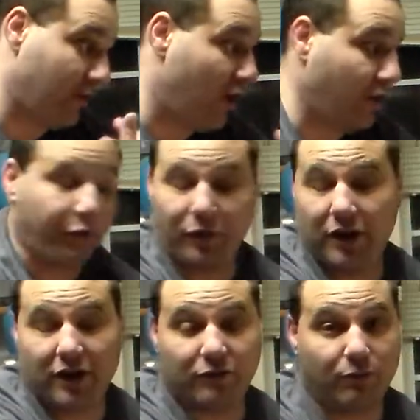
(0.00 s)
all
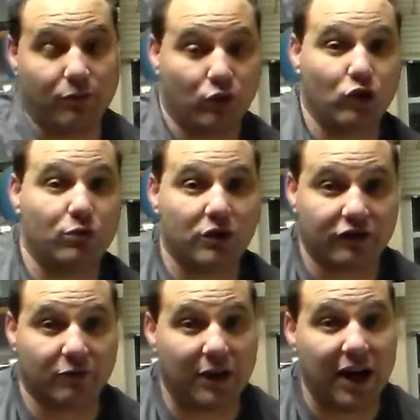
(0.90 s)
3 of these rule
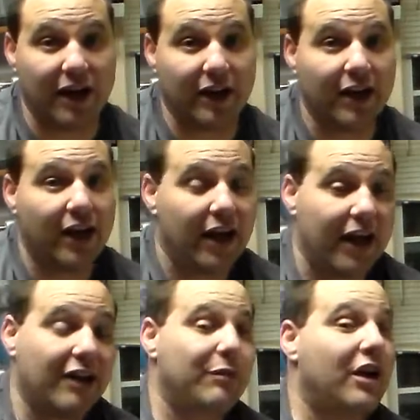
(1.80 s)
books combined.
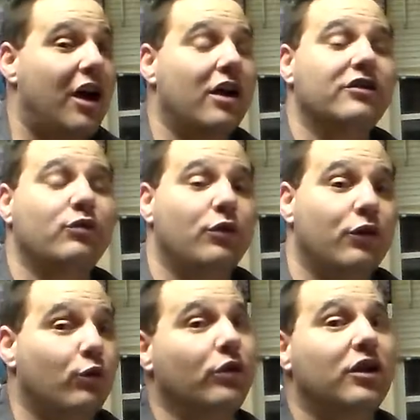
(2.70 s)
And to be honest with
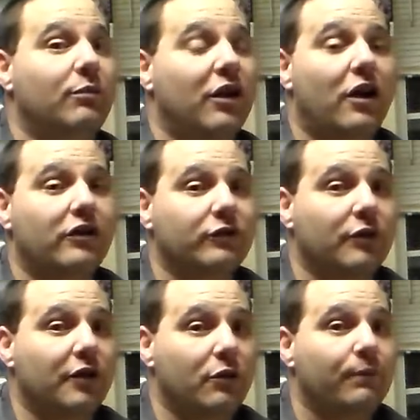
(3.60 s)
you, really to be honest
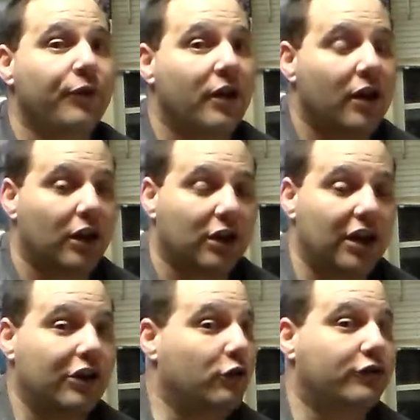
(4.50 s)
with you, a
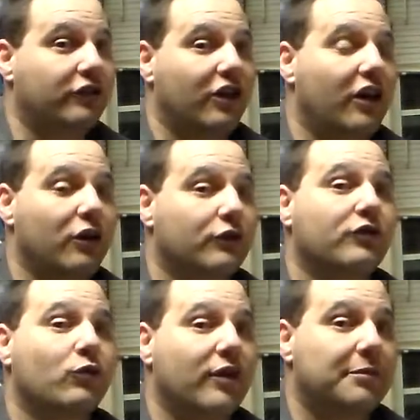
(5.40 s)
lot of those scenarios
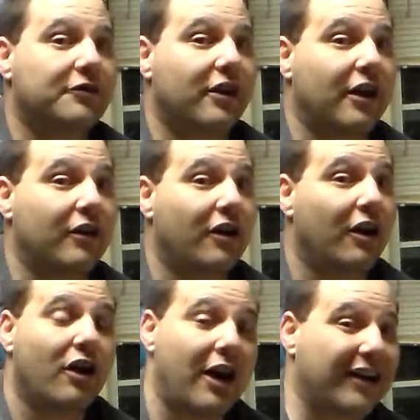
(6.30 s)
on the website
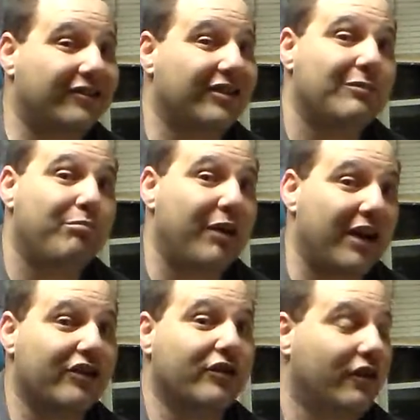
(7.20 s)
are actually
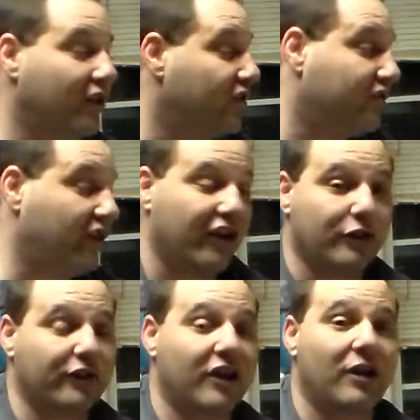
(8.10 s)
better than the
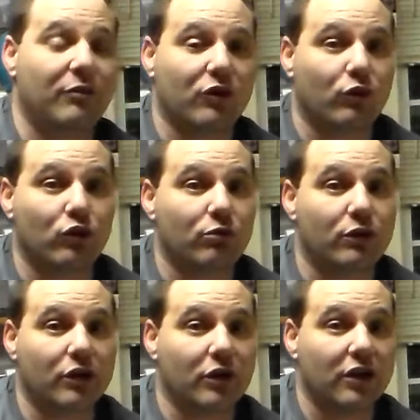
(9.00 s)
scenarios that come in the rule
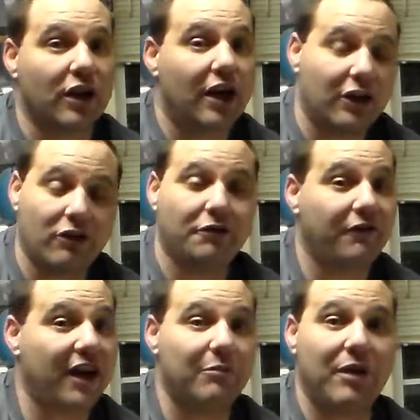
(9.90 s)
book. Another
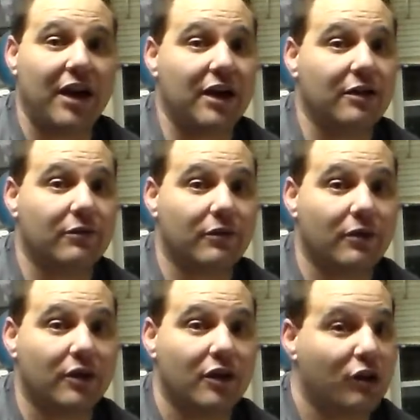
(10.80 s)
fan made,
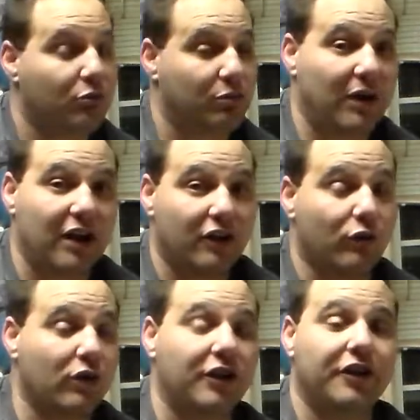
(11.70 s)
but man,
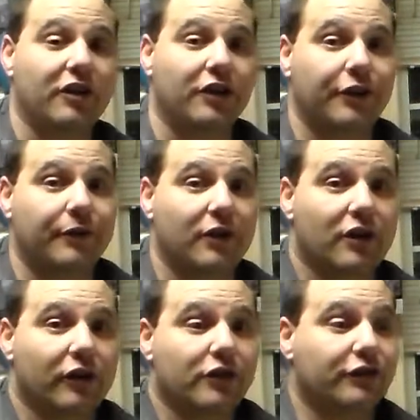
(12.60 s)
they're really good.
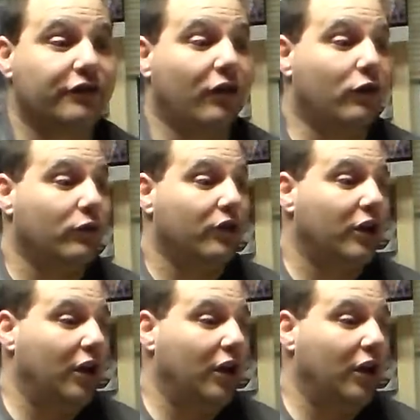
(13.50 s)
So,